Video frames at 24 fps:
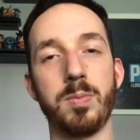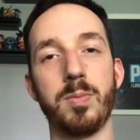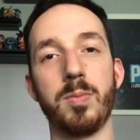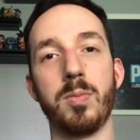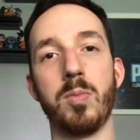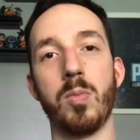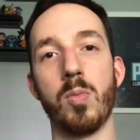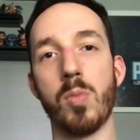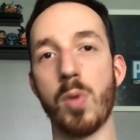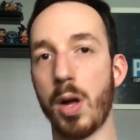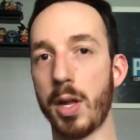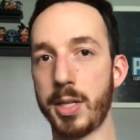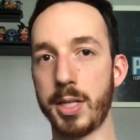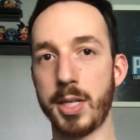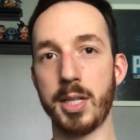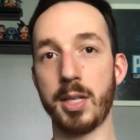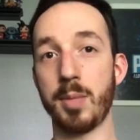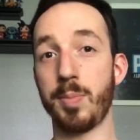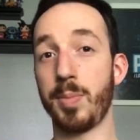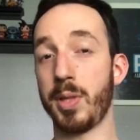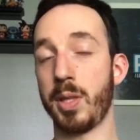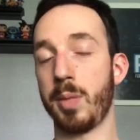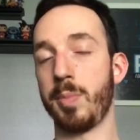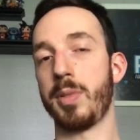wanting
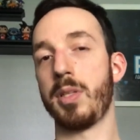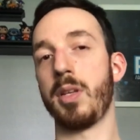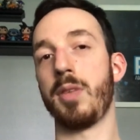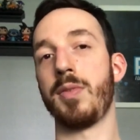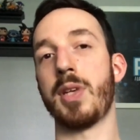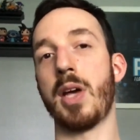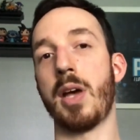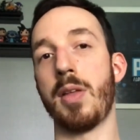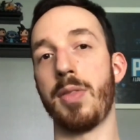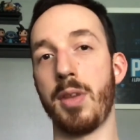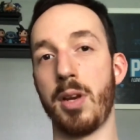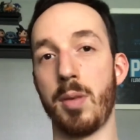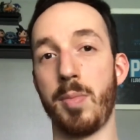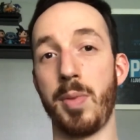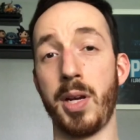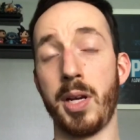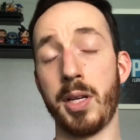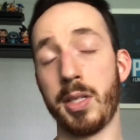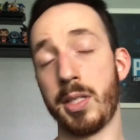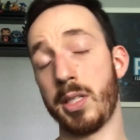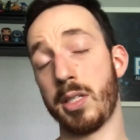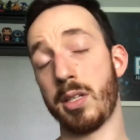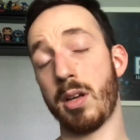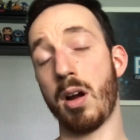to put themselves out there,
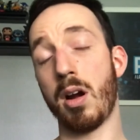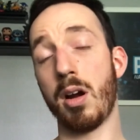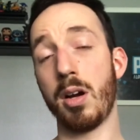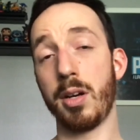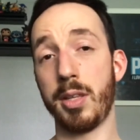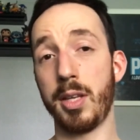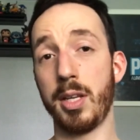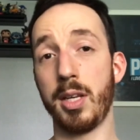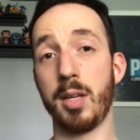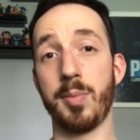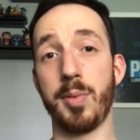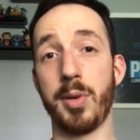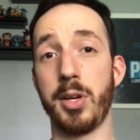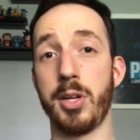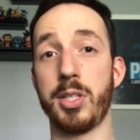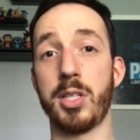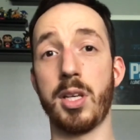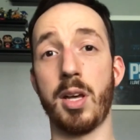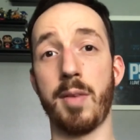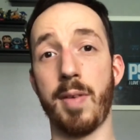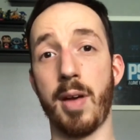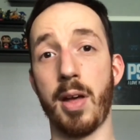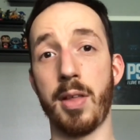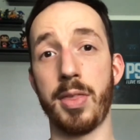because it's a hard thing to put
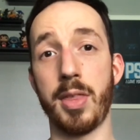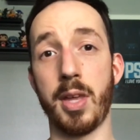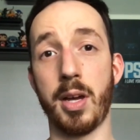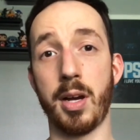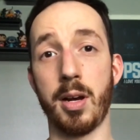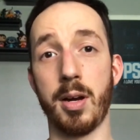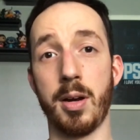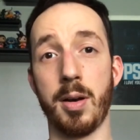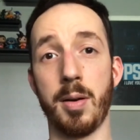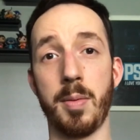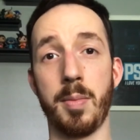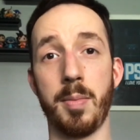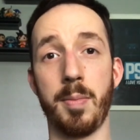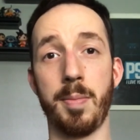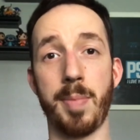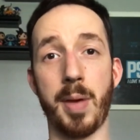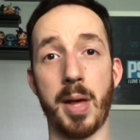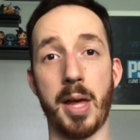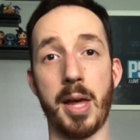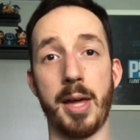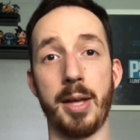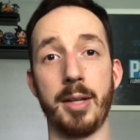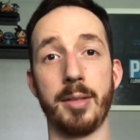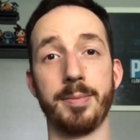yourself out there.
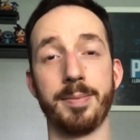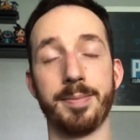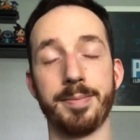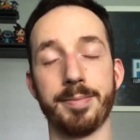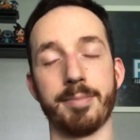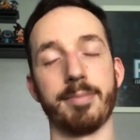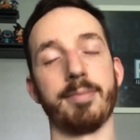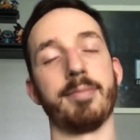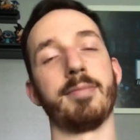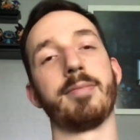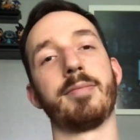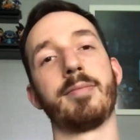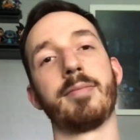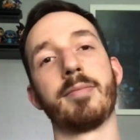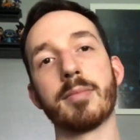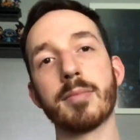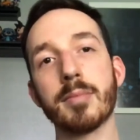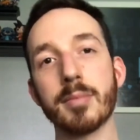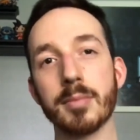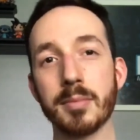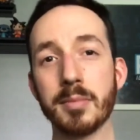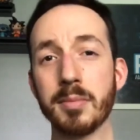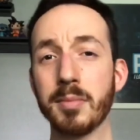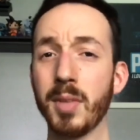But
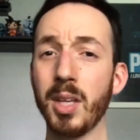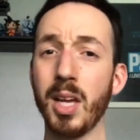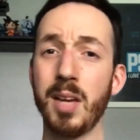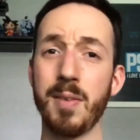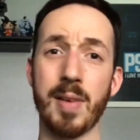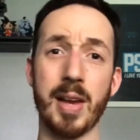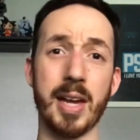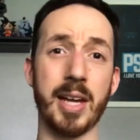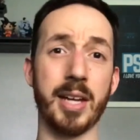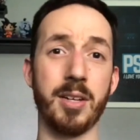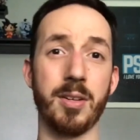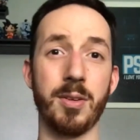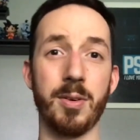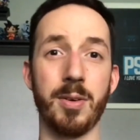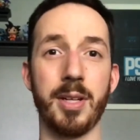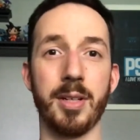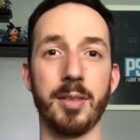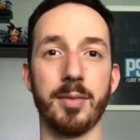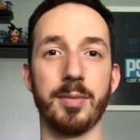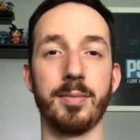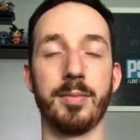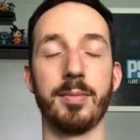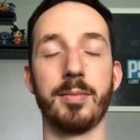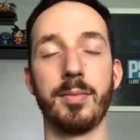if I can do
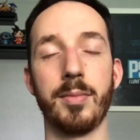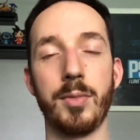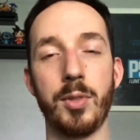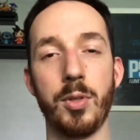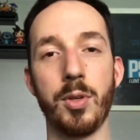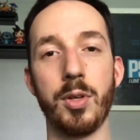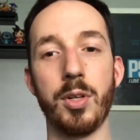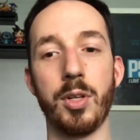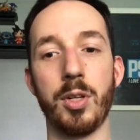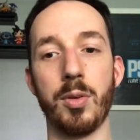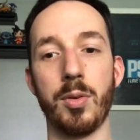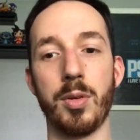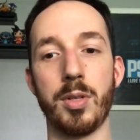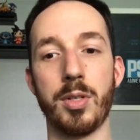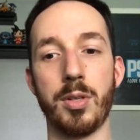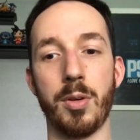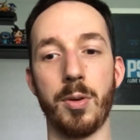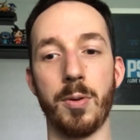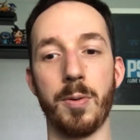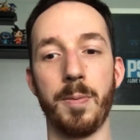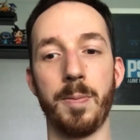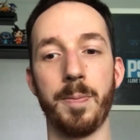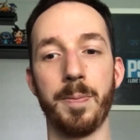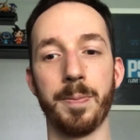it, you can do it
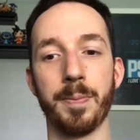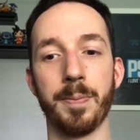too.